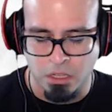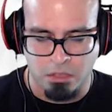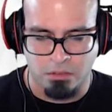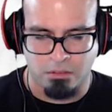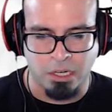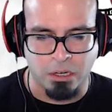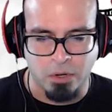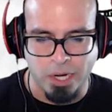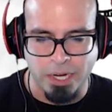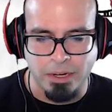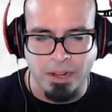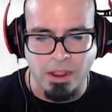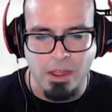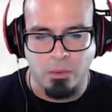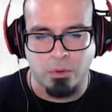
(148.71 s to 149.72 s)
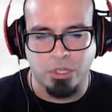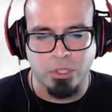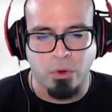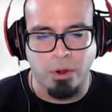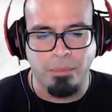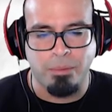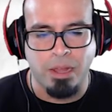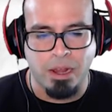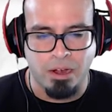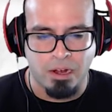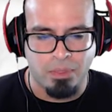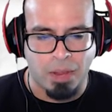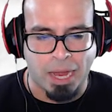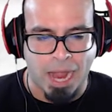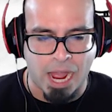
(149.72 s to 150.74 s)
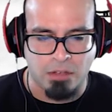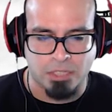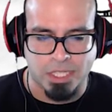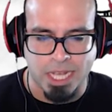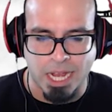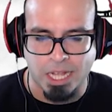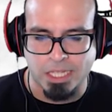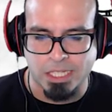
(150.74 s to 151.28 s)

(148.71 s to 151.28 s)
Then great, yeah, we're short a player on the cow side.